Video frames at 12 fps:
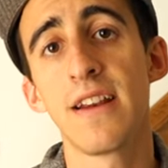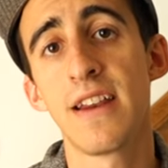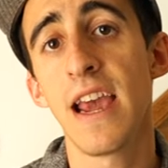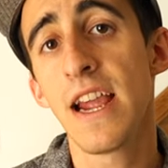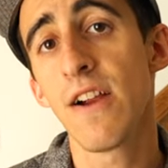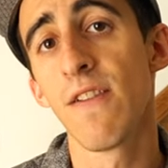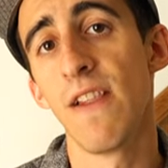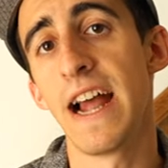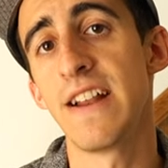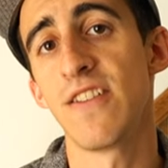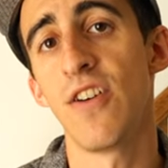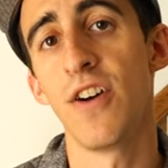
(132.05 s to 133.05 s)
take your
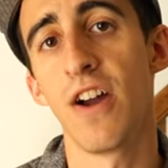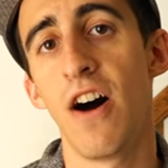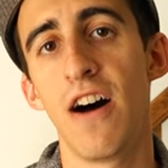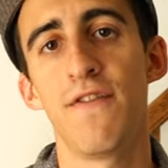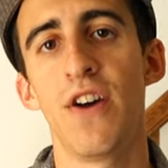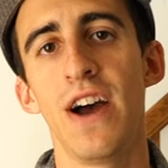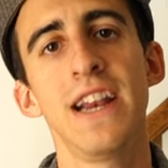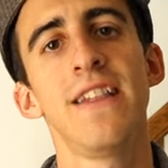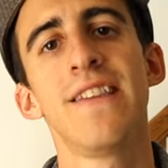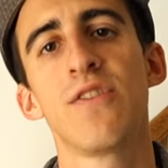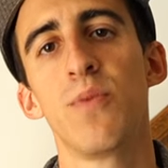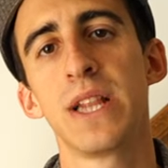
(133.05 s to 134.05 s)
lens hood off. Now I
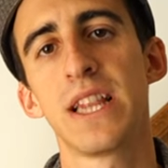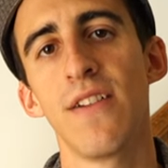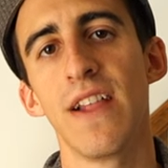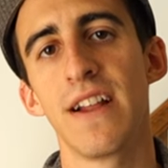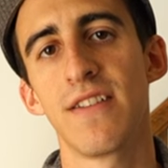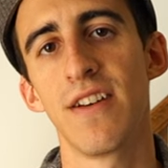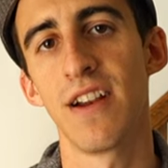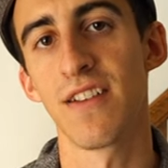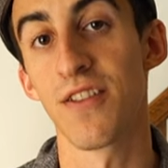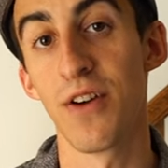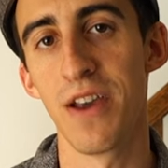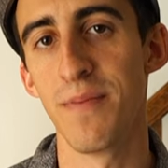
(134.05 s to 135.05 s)
did this with the lens hood,
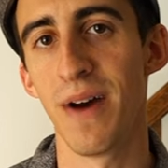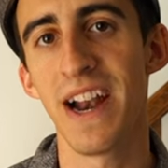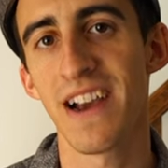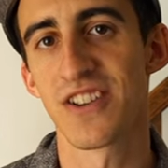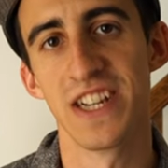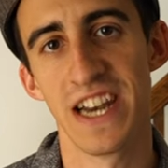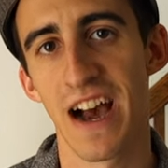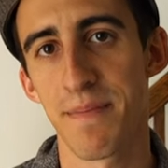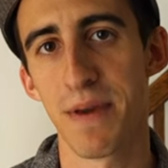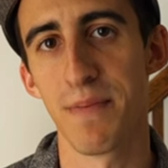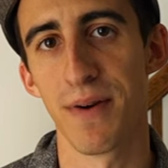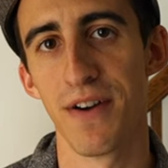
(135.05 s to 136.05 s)
so it might actually
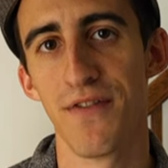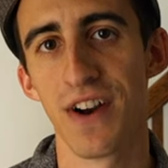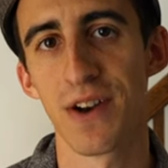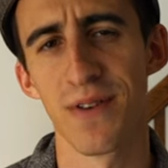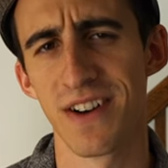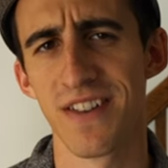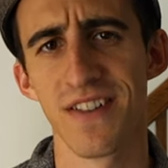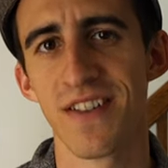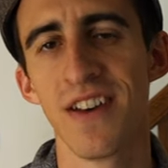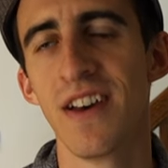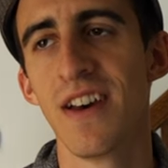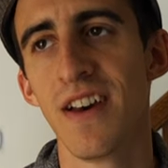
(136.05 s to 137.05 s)
not be perfect, which
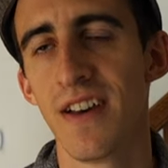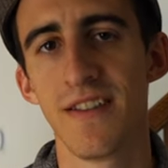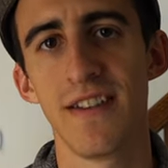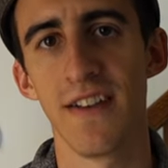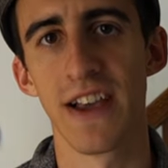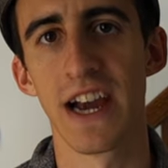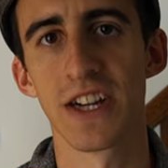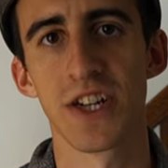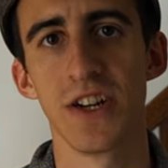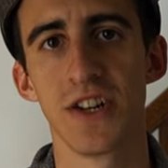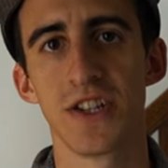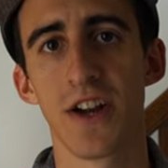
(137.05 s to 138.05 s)
is silly. I
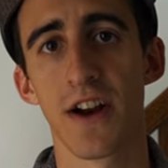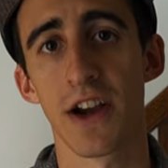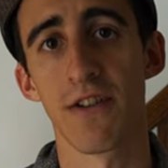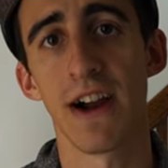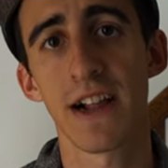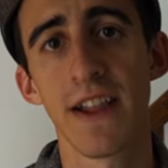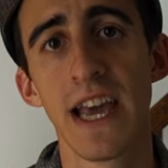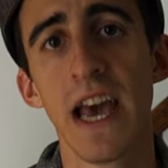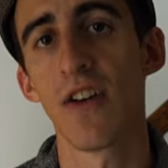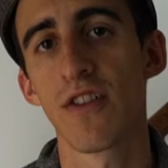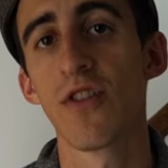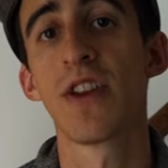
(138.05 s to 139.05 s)
should have just done it correctly.
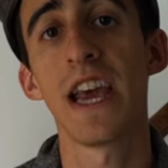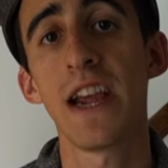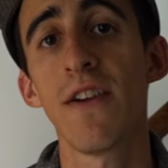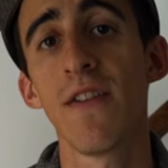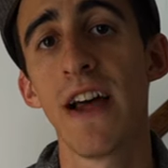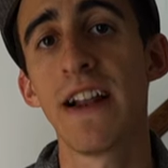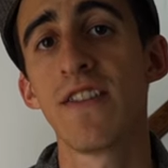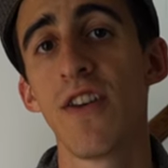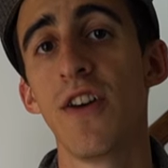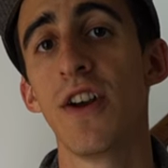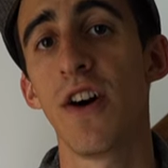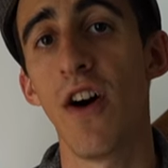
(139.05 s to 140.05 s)
So take your lens
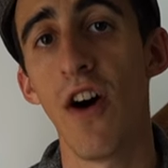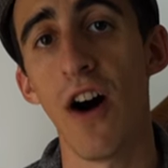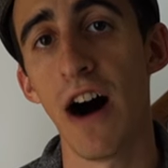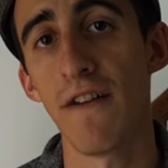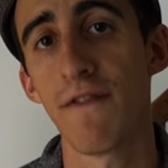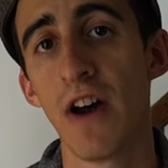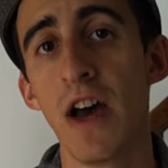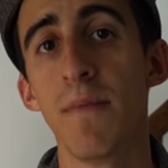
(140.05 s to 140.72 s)
hood off